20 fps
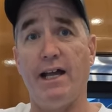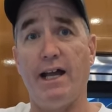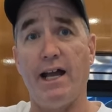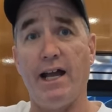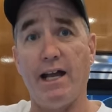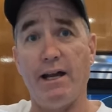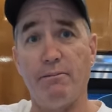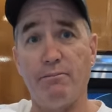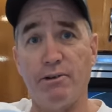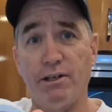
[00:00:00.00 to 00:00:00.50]

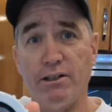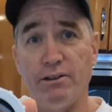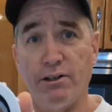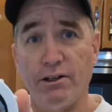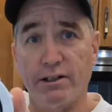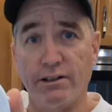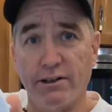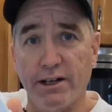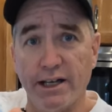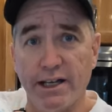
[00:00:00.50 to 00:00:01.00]
and we
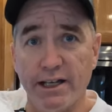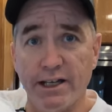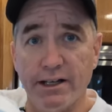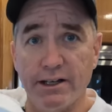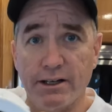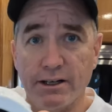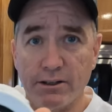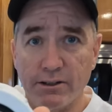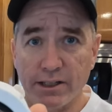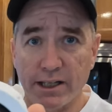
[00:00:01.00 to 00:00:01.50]
look right
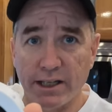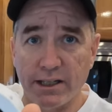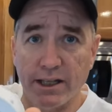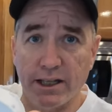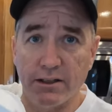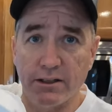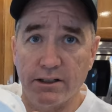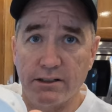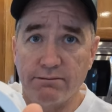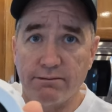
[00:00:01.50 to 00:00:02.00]
here, okay,
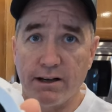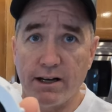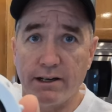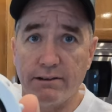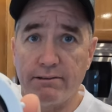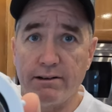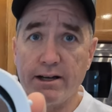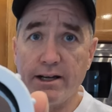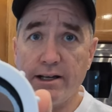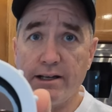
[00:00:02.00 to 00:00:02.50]
that looks fine,
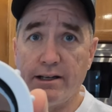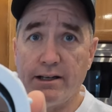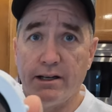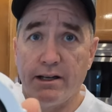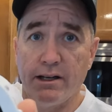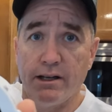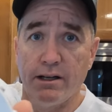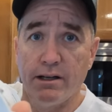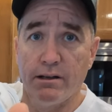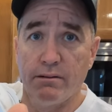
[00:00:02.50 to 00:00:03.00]
right?
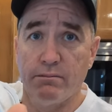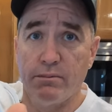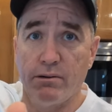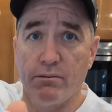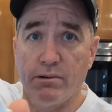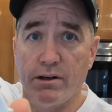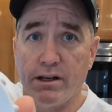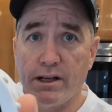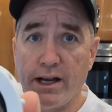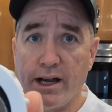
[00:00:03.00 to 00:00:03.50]
But
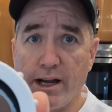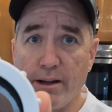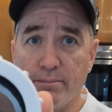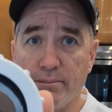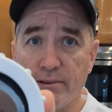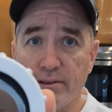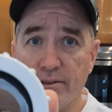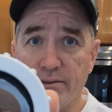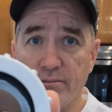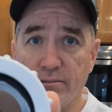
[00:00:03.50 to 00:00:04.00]
what
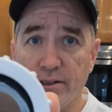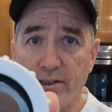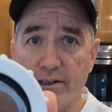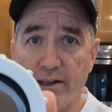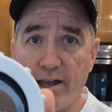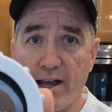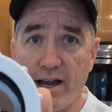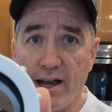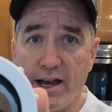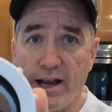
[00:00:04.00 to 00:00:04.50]
happens when
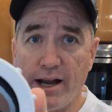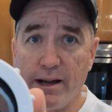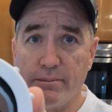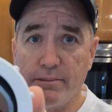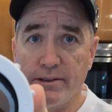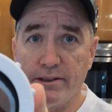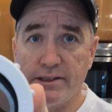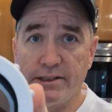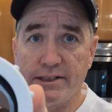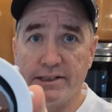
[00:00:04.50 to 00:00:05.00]
that
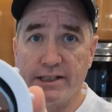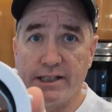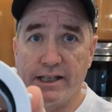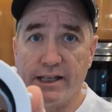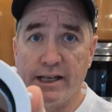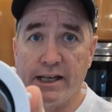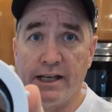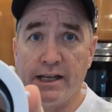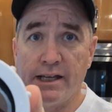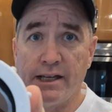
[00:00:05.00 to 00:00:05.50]
happens?
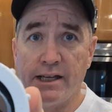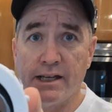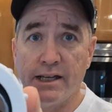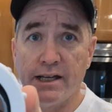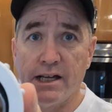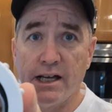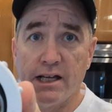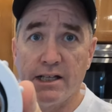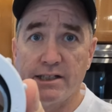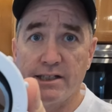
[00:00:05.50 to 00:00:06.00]
See
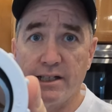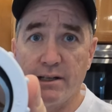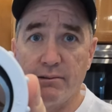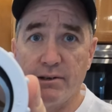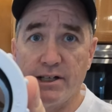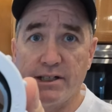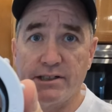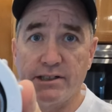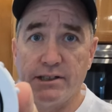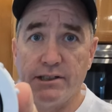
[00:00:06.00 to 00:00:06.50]

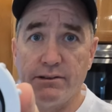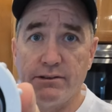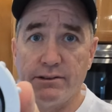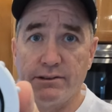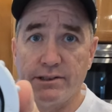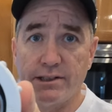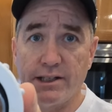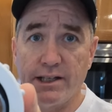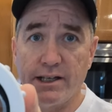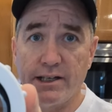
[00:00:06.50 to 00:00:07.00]
what it's
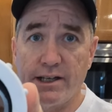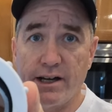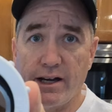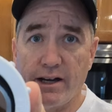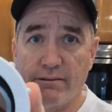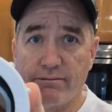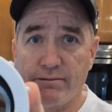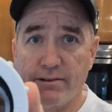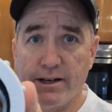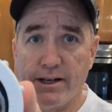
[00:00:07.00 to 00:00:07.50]
doing to that
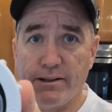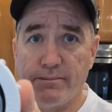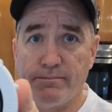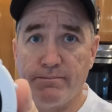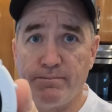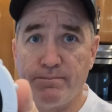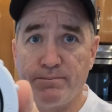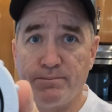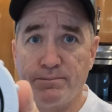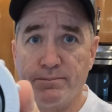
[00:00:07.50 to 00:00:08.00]
diaphragm,
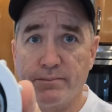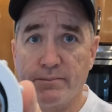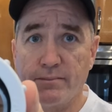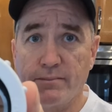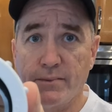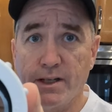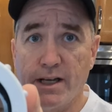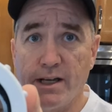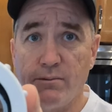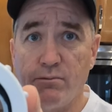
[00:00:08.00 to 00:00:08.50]

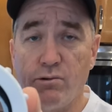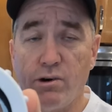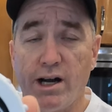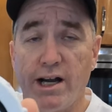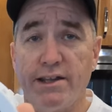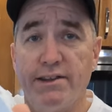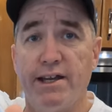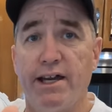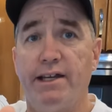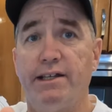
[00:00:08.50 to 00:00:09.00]
and
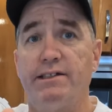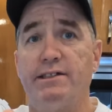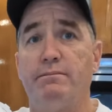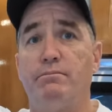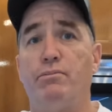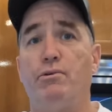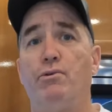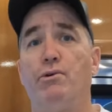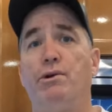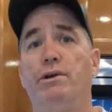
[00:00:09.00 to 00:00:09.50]
why that is
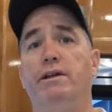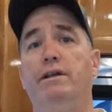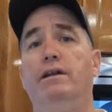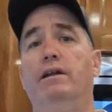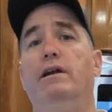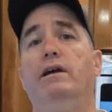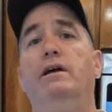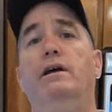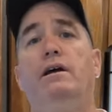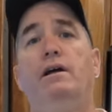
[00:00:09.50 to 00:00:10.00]
important?
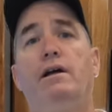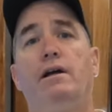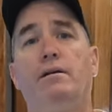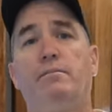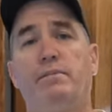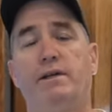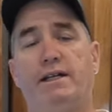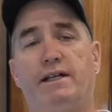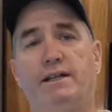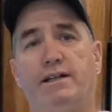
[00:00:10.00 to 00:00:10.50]

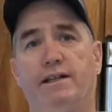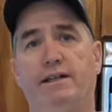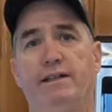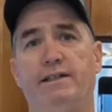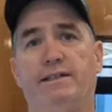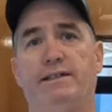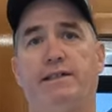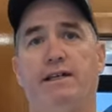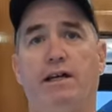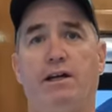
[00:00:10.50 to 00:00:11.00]

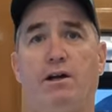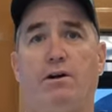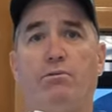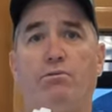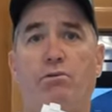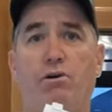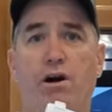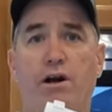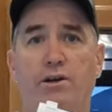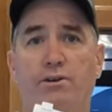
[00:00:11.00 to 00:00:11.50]
Because
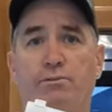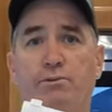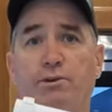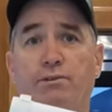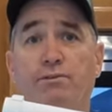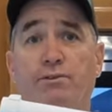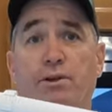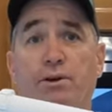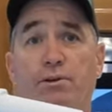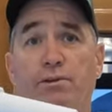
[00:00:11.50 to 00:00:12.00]
water will
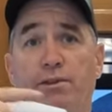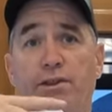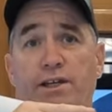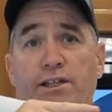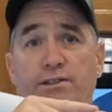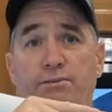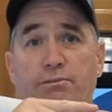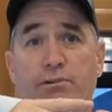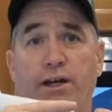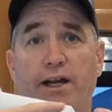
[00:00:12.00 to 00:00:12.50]
flow
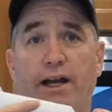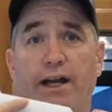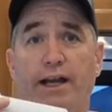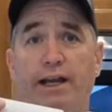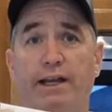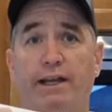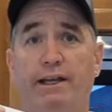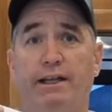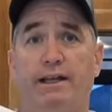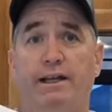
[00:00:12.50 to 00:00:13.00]
this way,